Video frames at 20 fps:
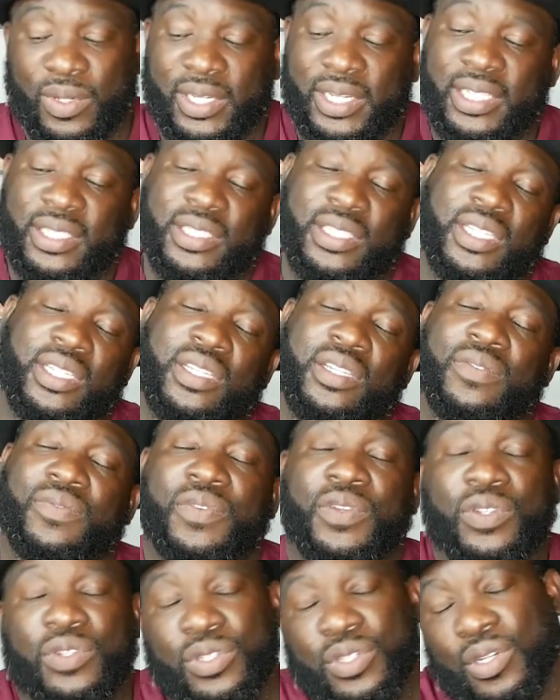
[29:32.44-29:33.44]
what they see in your
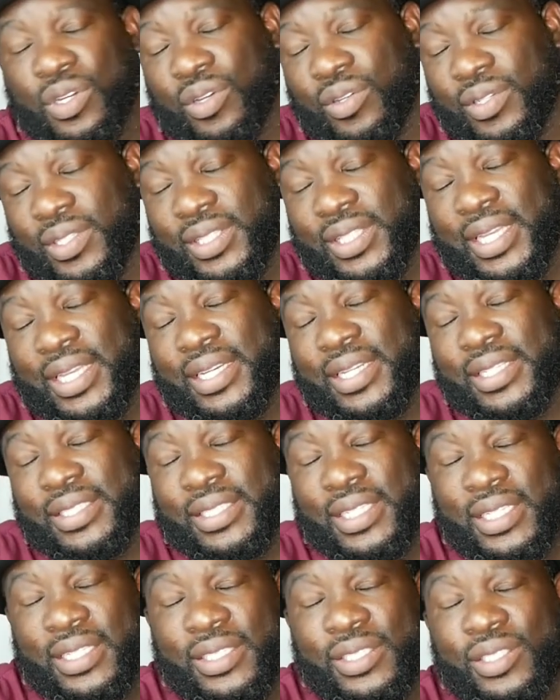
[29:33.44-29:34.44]
future, only thing they
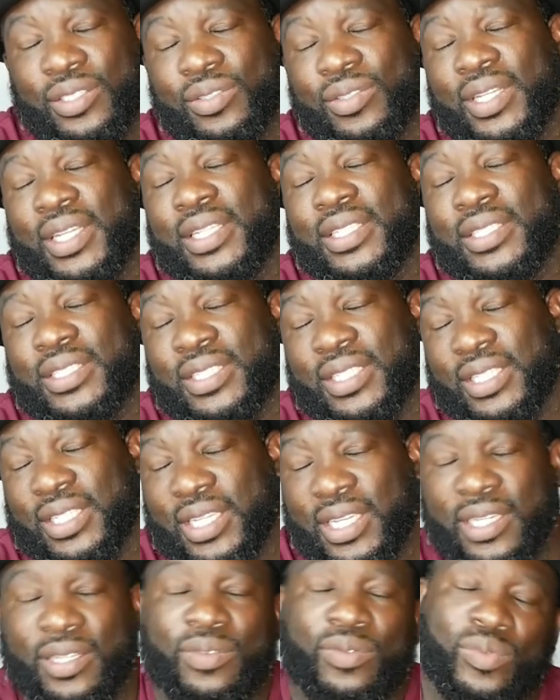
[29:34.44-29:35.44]
telling you is to
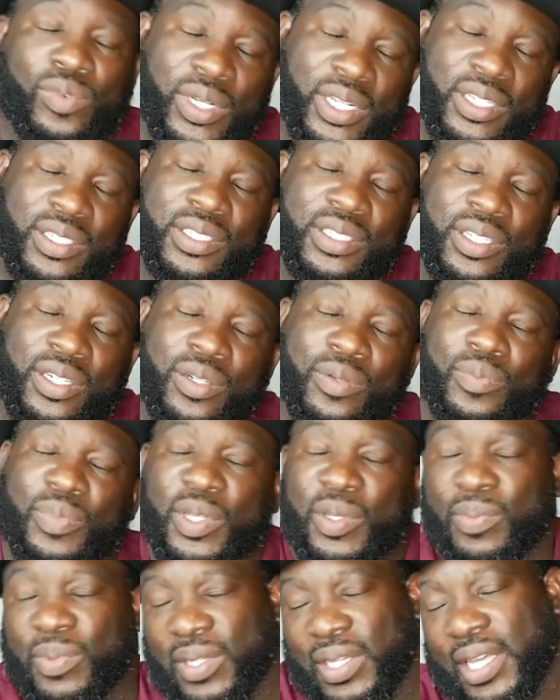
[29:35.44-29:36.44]
get rid of certain
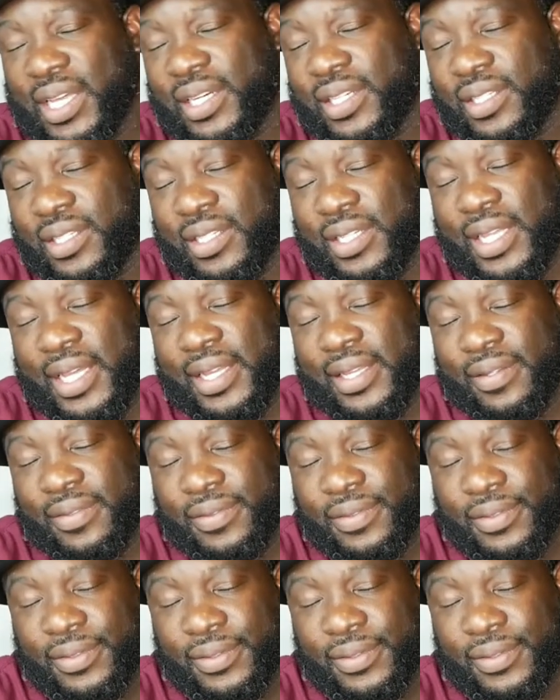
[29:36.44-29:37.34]
people out of your life.